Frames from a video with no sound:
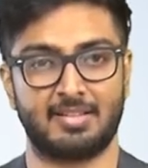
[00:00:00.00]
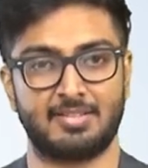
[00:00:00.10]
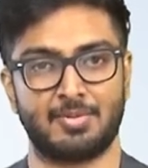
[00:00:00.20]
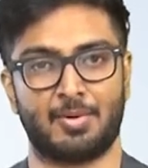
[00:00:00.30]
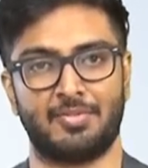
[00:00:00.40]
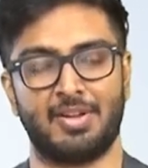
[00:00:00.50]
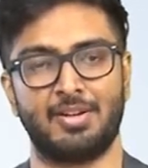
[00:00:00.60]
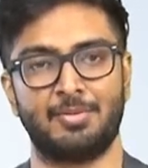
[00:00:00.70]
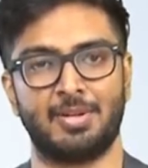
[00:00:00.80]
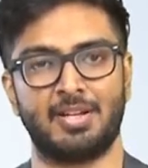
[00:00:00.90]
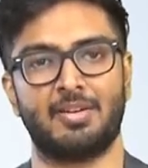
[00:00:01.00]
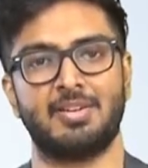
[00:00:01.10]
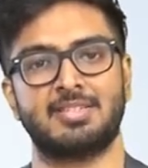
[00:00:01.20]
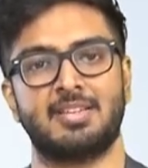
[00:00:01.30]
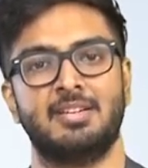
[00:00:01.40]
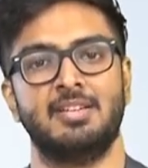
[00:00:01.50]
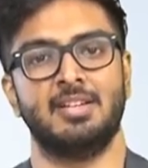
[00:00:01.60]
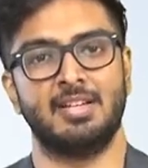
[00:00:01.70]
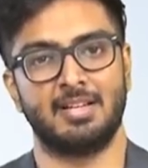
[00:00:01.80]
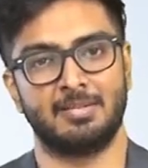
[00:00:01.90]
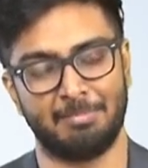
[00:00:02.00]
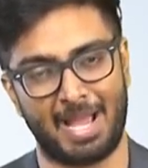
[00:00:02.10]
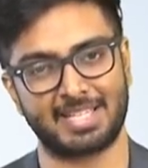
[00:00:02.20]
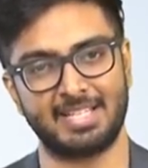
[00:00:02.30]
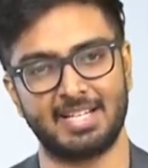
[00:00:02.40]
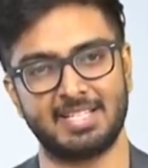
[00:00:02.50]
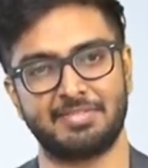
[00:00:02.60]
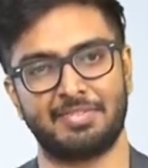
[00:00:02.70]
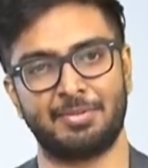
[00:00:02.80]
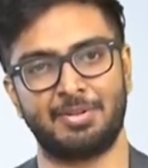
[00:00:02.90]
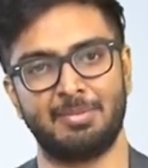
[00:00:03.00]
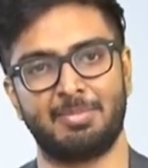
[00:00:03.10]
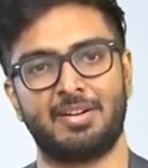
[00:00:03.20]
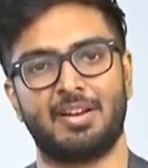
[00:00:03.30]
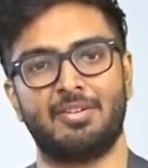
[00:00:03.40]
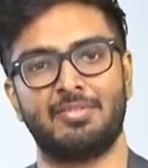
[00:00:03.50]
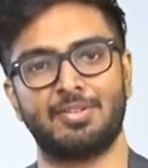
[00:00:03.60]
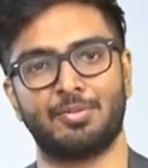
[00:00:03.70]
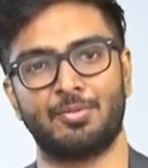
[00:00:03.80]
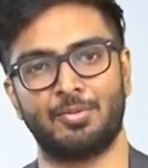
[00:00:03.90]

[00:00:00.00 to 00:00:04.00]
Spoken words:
So what we are doing now is a bagging classifier only, but now with